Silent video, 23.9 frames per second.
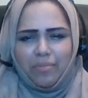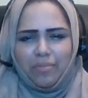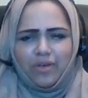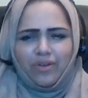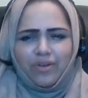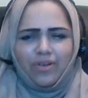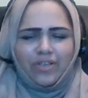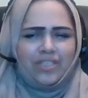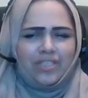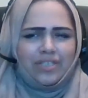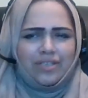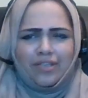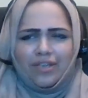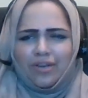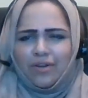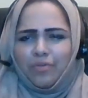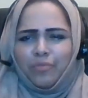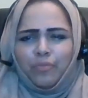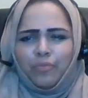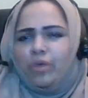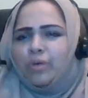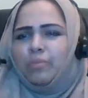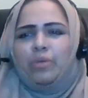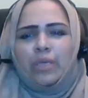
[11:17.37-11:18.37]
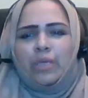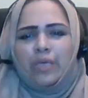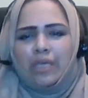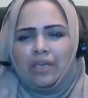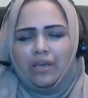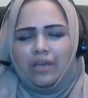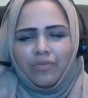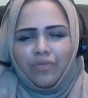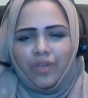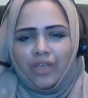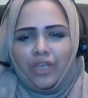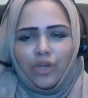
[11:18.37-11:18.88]
Because we
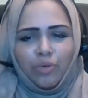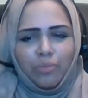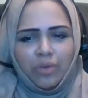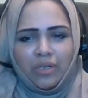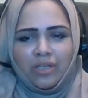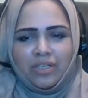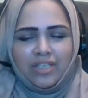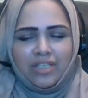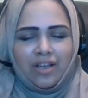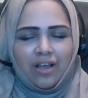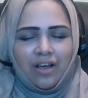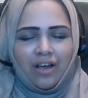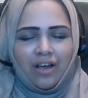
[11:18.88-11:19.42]
humans